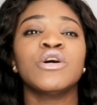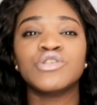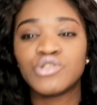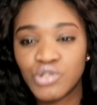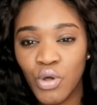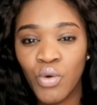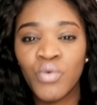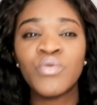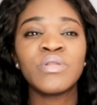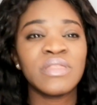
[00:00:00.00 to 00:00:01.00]

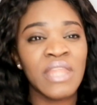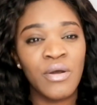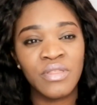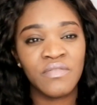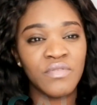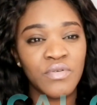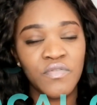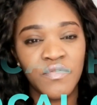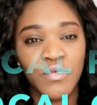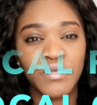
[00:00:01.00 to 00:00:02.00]
So now the
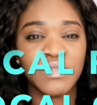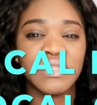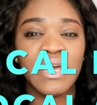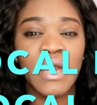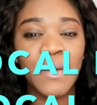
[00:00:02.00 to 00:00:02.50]
vocal folds.